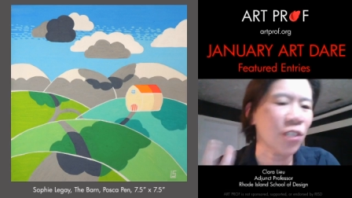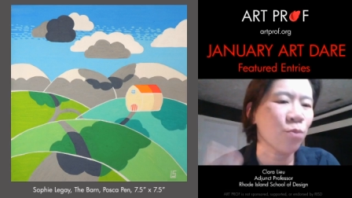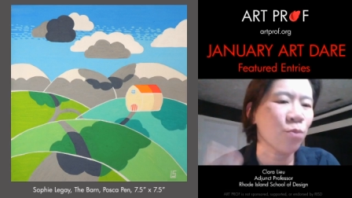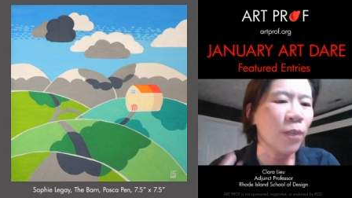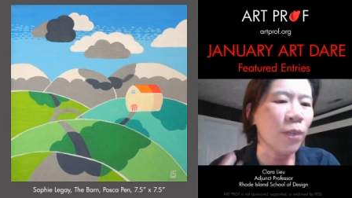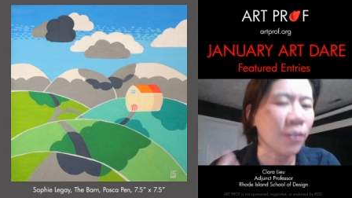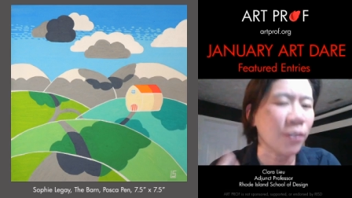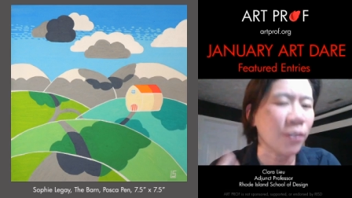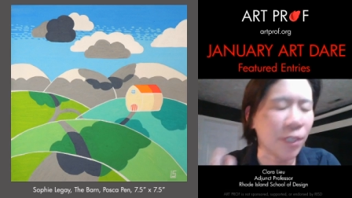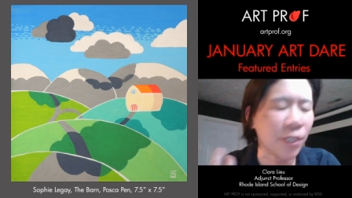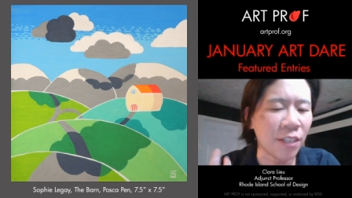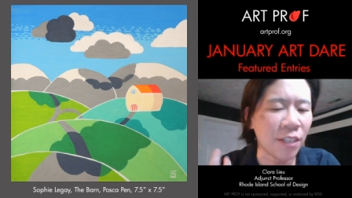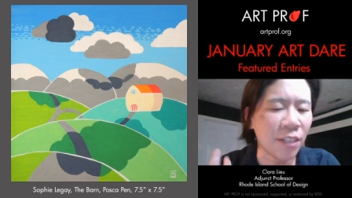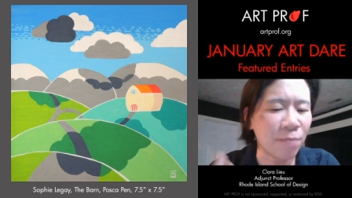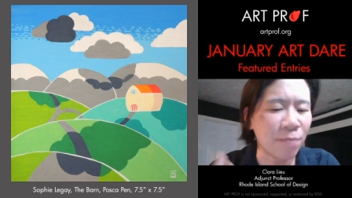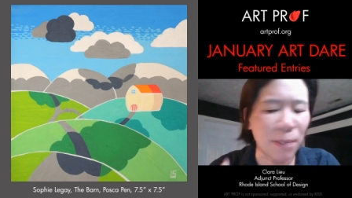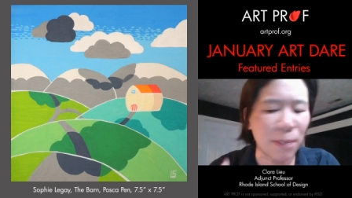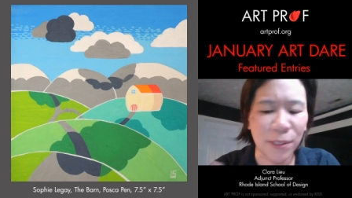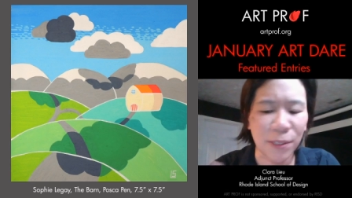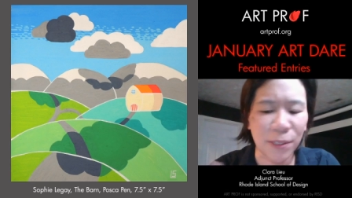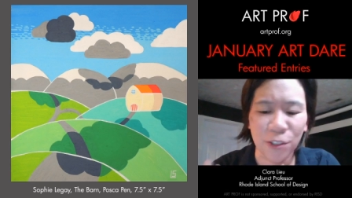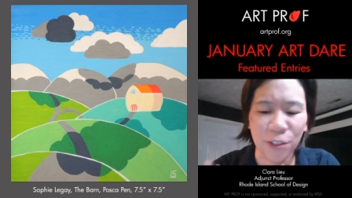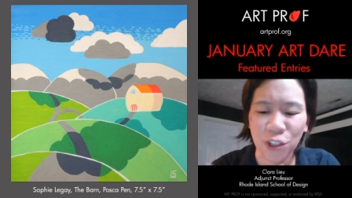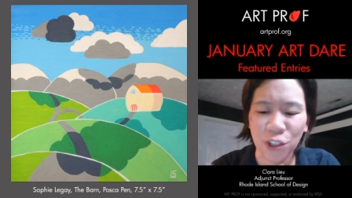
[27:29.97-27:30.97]
wondering if
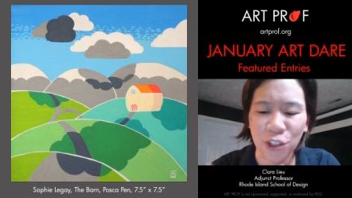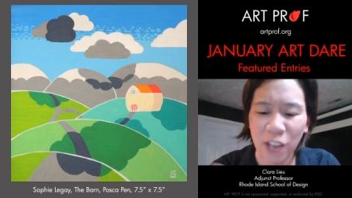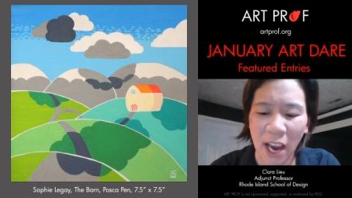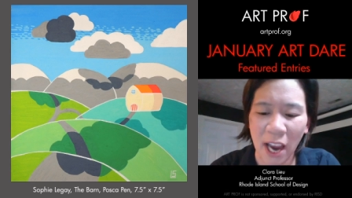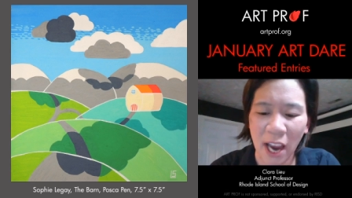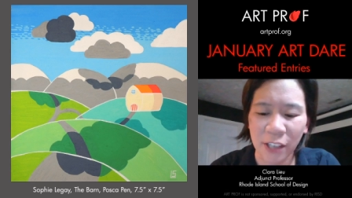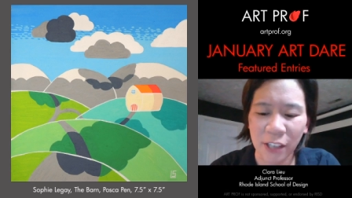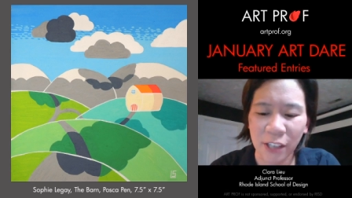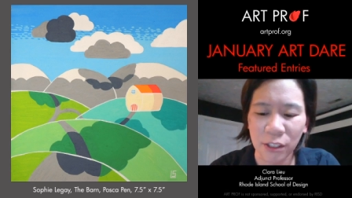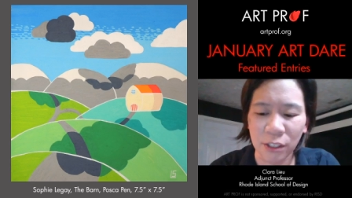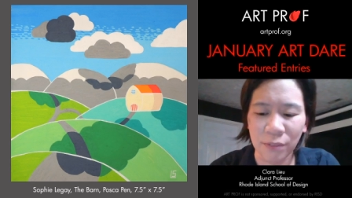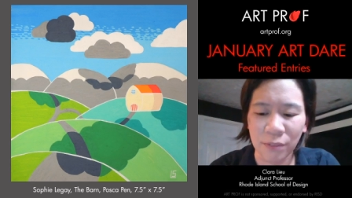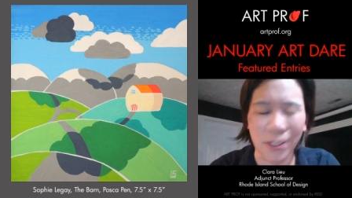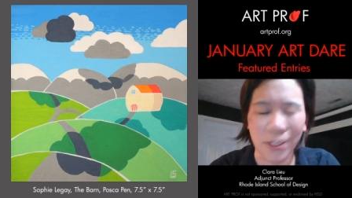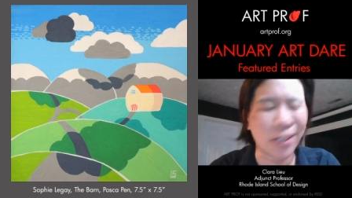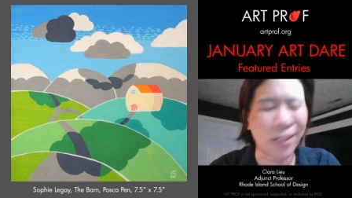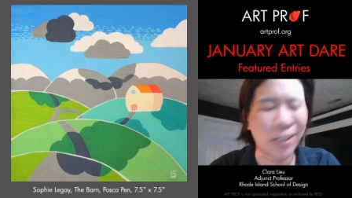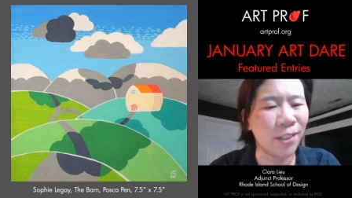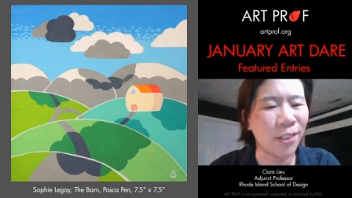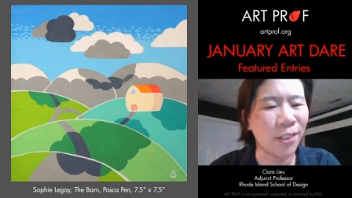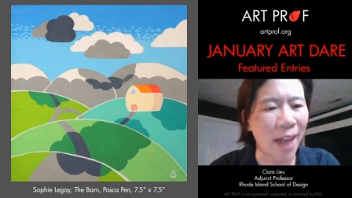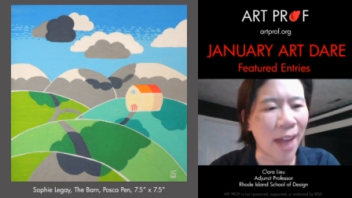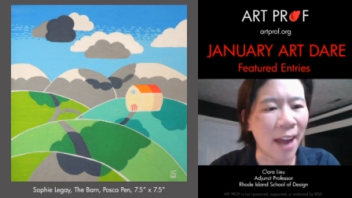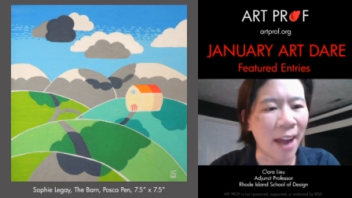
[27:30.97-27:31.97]
maybe the shadow of the
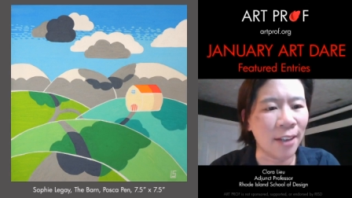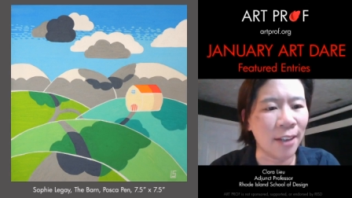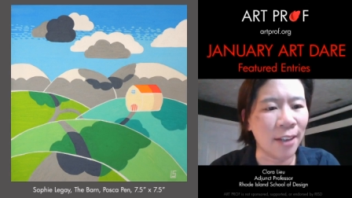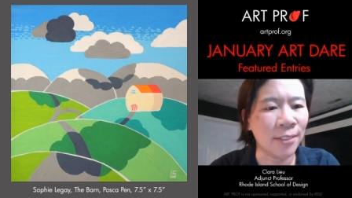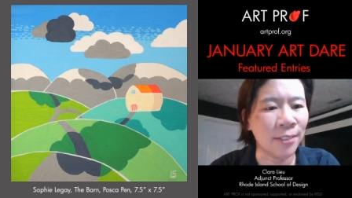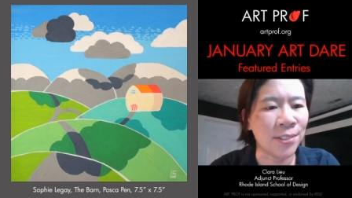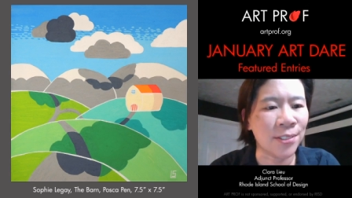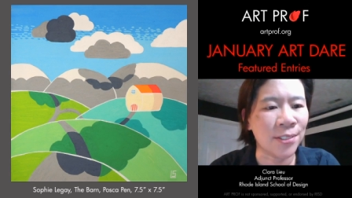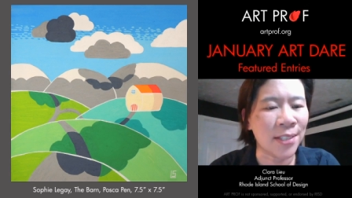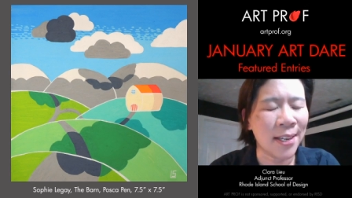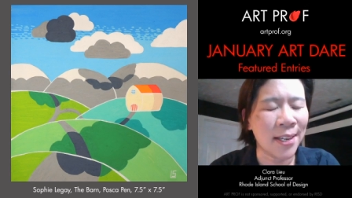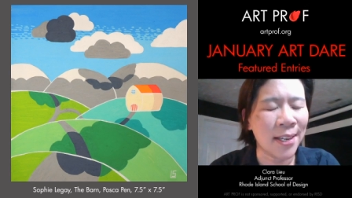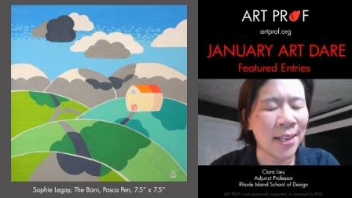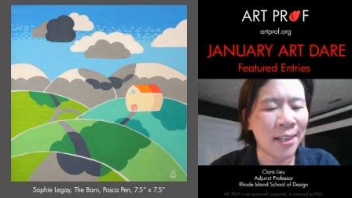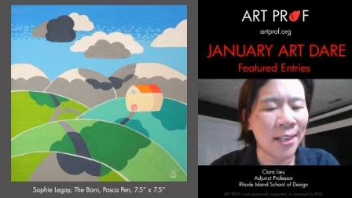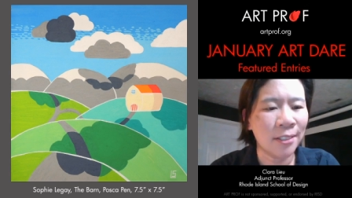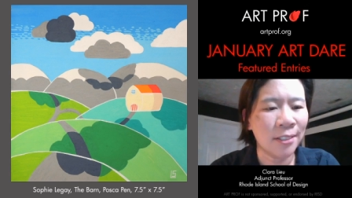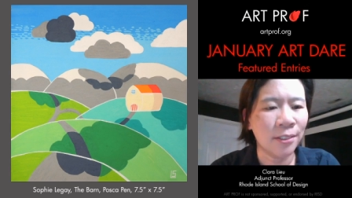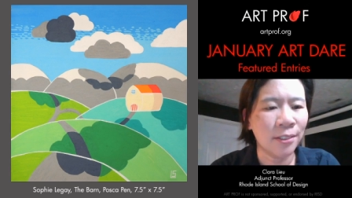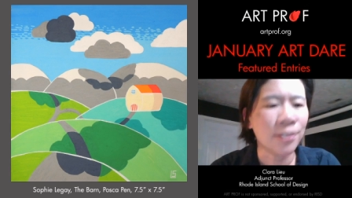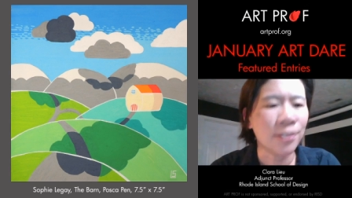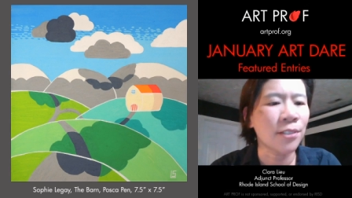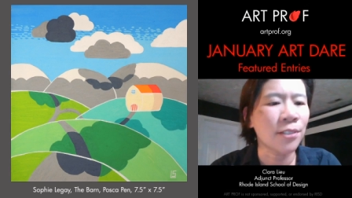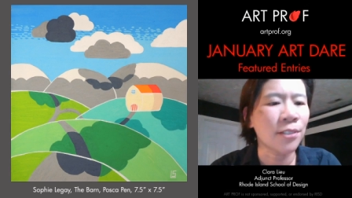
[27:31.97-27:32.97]
clouds
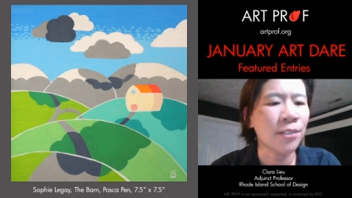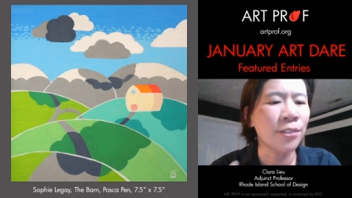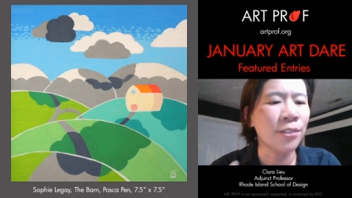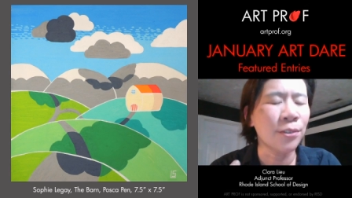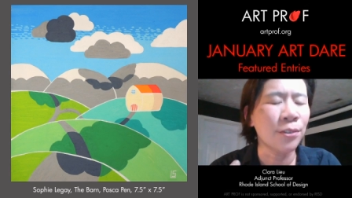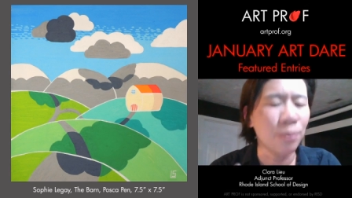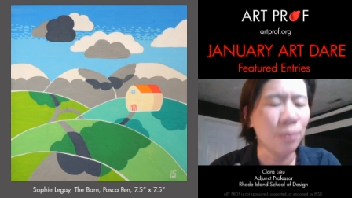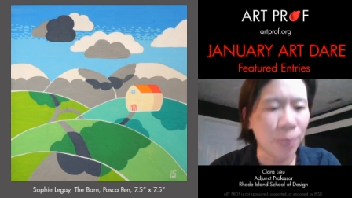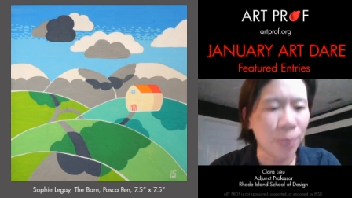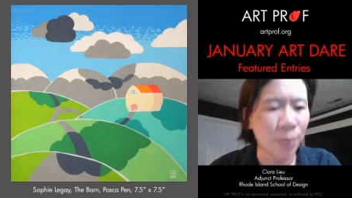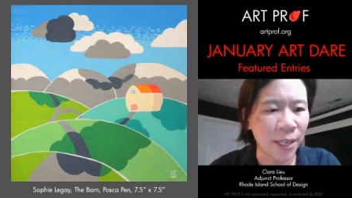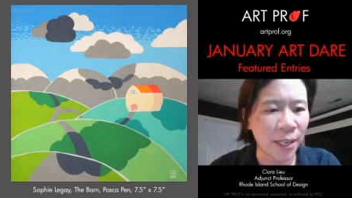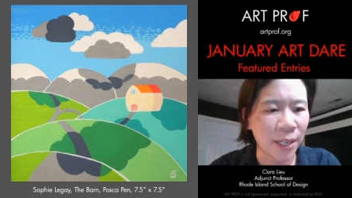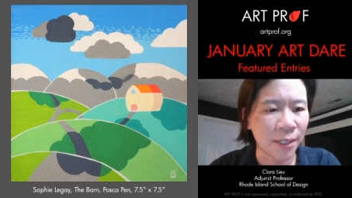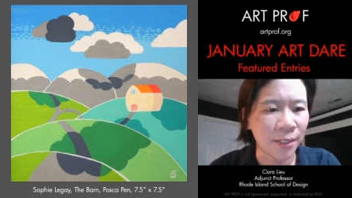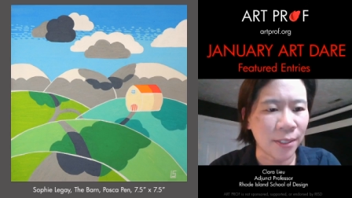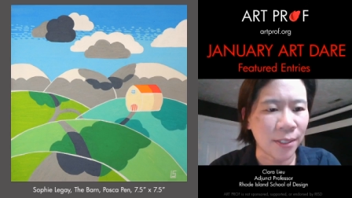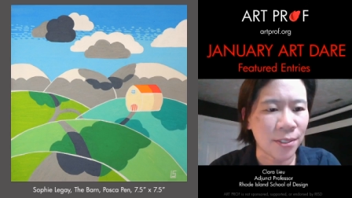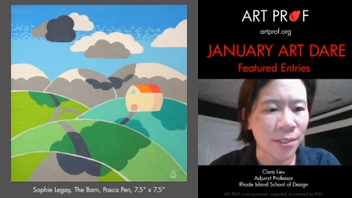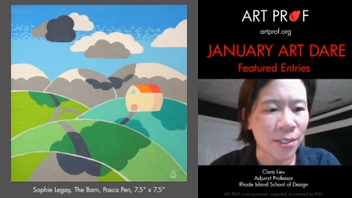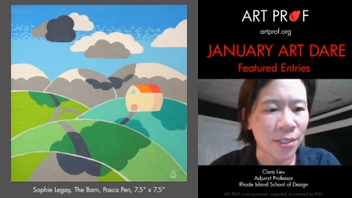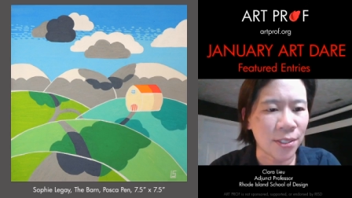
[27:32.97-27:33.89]
looks a little weird.